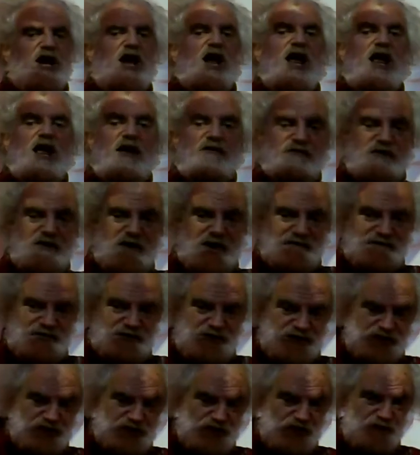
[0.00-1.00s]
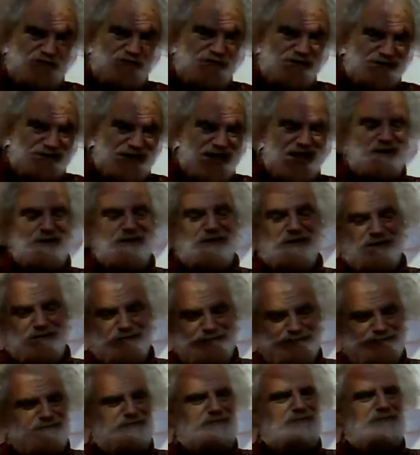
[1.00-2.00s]
If you have a UV light on
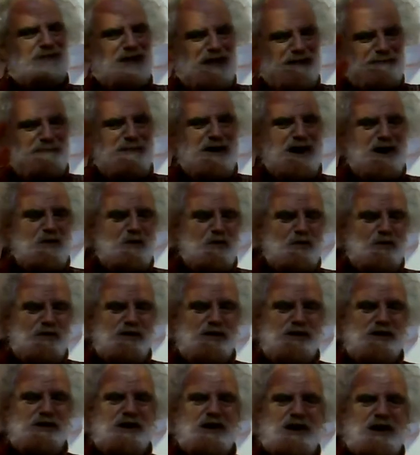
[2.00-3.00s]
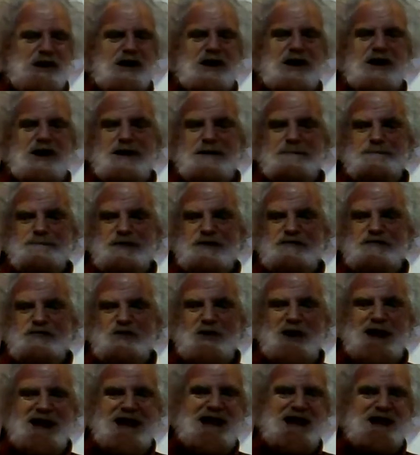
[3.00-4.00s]
them, that might work. If you
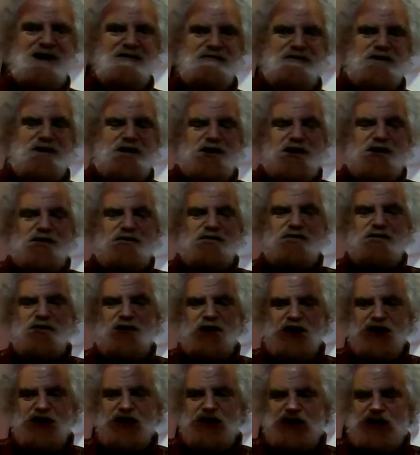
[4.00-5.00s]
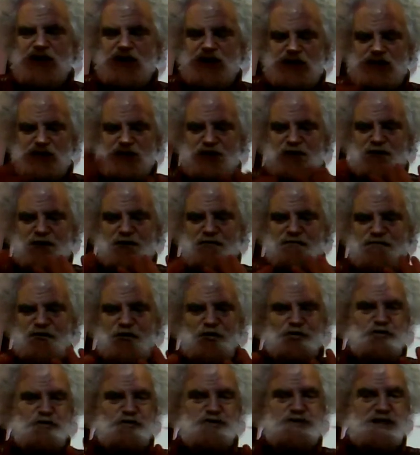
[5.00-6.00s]
have the
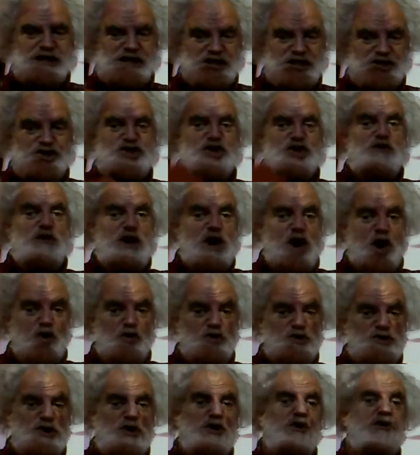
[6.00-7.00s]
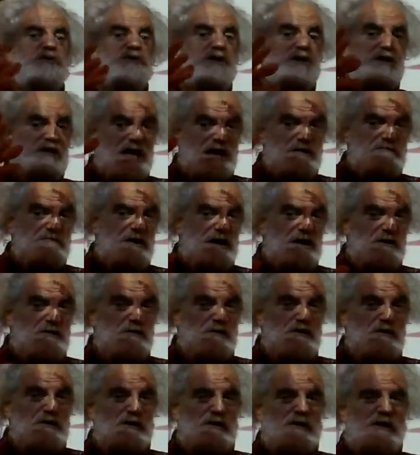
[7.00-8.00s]
filters that can generate ozone, that might
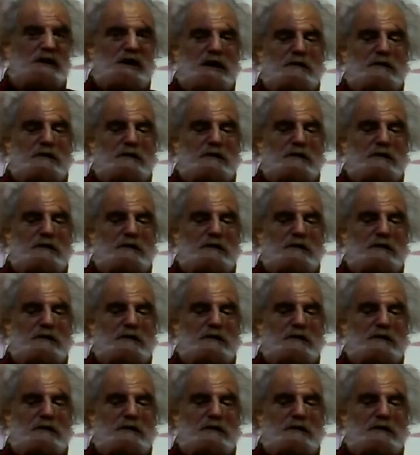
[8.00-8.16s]
work.